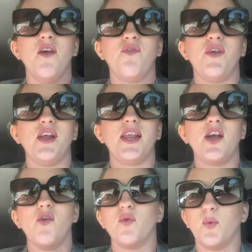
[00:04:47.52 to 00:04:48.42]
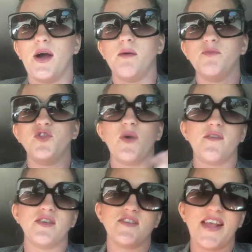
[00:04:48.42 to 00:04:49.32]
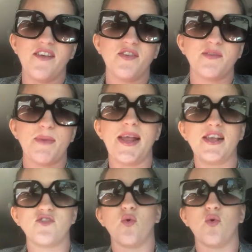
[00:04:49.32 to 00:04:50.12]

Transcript: feeling overwhelmed, you have a safe space,